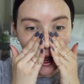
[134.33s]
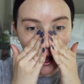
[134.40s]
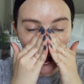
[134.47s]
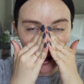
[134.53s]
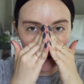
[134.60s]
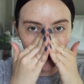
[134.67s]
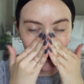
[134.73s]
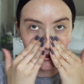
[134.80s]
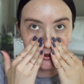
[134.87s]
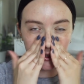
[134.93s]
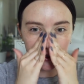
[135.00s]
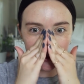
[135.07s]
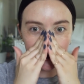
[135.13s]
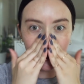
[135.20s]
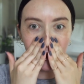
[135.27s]
I
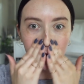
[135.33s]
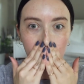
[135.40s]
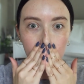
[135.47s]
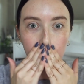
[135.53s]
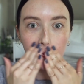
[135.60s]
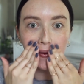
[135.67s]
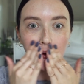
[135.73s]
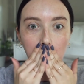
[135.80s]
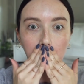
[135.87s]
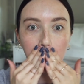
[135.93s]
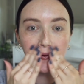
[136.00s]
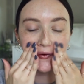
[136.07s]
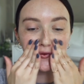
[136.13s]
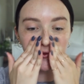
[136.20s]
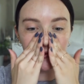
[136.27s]
think they have
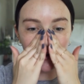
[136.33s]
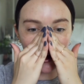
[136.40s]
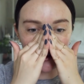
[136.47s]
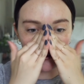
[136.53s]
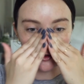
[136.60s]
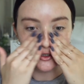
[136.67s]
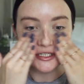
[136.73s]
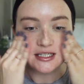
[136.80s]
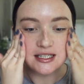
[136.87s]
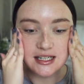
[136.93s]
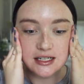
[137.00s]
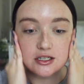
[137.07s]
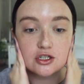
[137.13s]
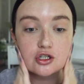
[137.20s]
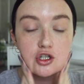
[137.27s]
5 or
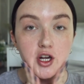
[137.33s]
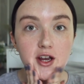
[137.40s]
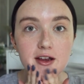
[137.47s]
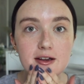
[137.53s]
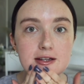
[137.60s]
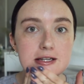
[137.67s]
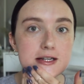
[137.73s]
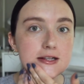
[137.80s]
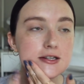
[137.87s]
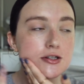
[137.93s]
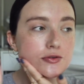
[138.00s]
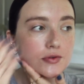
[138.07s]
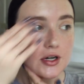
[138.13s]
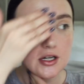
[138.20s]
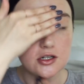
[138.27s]
6 shades in
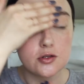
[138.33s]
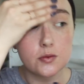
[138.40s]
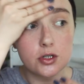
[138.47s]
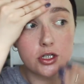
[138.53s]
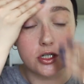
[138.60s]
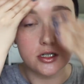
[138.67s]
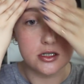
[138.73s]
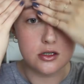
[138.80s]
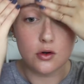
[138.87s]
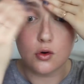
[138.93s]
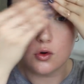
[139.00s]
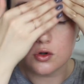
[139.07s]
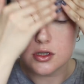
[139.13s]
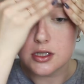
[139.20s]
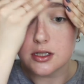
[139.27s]
this range, which is
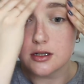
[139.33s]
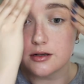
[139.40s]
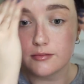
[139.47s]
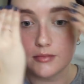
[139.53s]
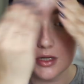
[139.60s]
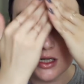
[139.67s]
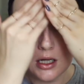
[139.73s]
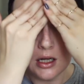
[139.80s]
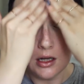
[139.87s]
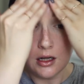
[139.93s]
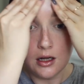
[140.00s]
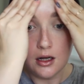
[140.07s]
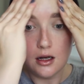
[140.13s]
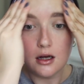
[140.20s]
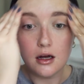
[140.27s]
awesome.
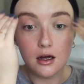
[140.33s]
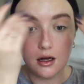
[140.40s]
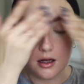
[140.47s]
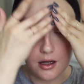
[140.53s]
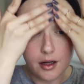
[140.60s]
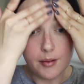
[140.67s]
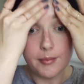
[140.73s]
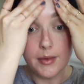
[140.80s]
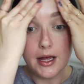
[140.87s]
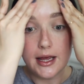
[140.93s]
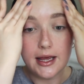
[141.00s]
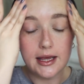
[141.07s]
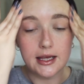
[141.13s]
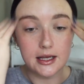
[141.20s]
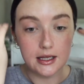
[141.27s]

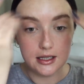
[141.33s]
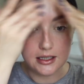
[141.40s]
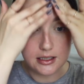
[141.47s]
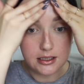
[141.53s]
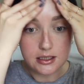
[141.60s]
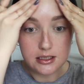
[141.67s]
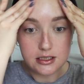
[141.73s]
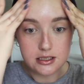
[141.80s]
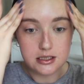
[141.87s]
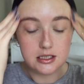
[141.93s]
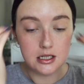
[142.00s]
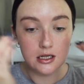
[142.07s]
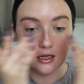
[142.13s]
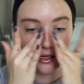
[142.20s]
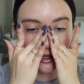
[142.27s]

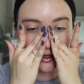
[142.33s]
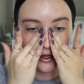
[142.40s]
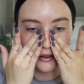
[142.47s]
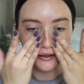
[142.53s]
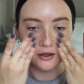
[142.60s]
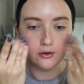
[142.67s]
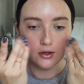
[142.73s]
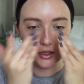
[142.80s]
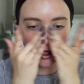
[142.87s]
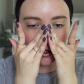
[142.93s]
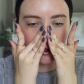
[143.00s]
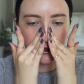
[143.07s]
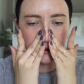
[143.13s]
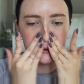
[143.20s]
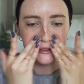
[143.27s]
And I know
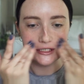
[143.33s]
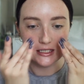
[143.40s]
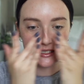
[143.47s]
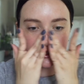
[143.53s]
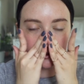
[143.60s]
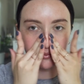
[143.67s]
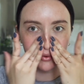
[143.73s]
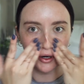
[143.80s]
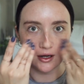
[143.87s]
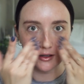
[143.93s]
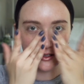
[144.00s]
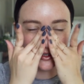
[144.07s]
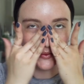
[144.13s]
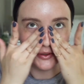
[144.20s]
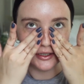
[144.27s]
Alana uses the
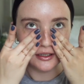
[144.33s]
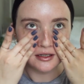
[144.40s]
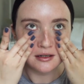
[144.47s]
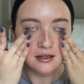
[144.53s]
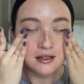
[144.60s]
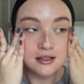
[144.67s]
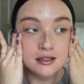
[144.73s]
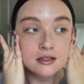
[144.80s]
bronze one,